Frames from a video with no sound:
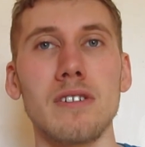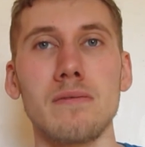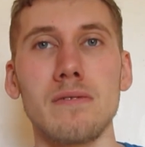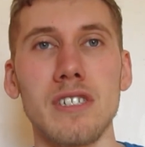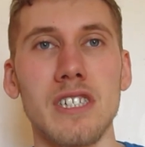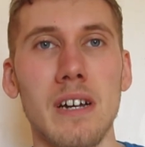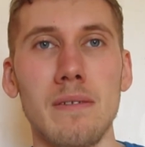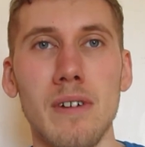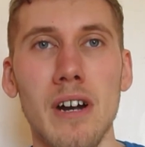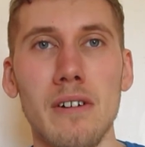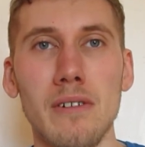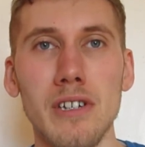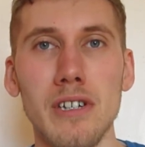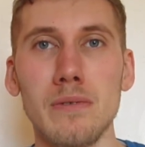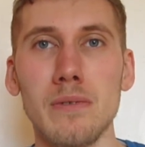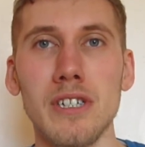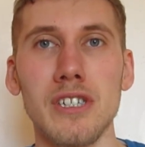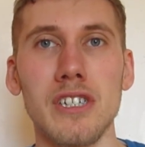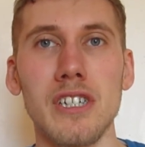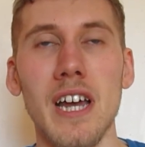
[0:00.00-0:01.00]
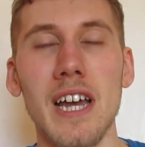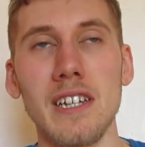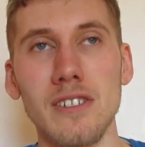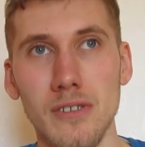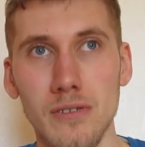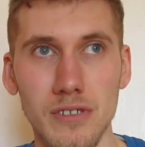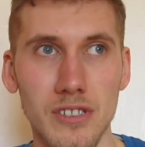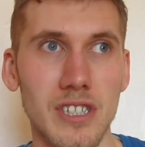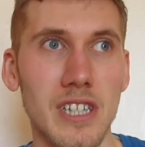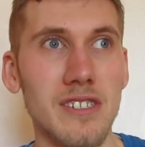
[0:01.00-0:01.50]
whichever hour you wish today, as
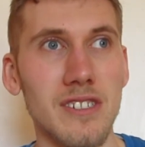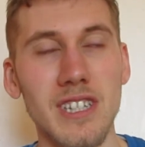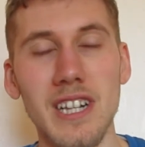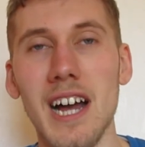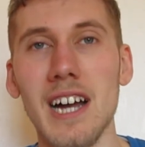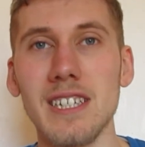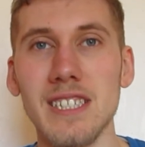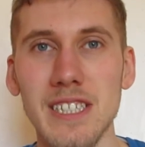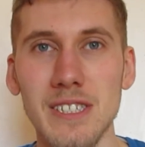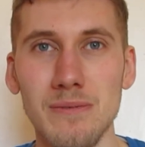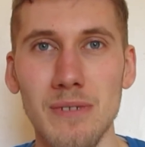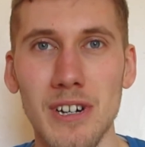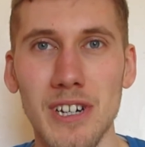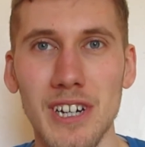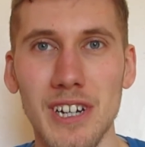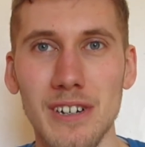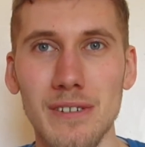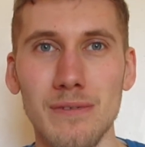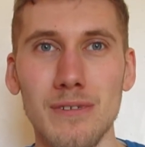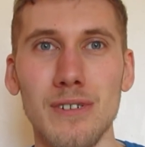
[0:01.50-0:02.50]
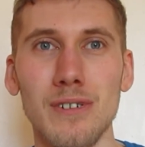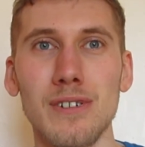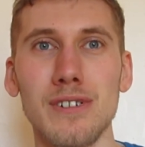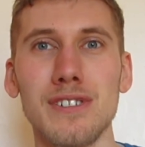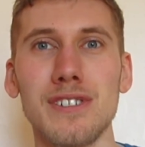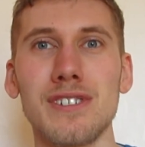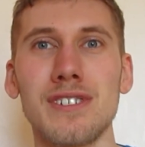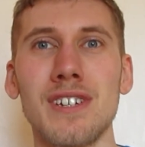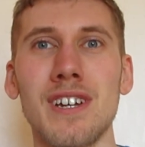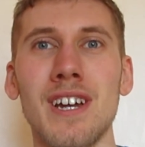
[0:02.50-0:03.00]
long as there's classes running, of
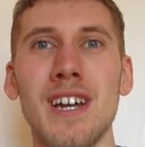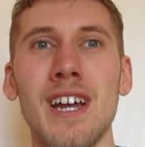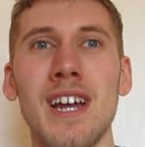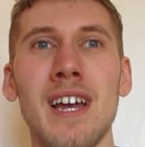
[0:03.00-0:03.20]
course.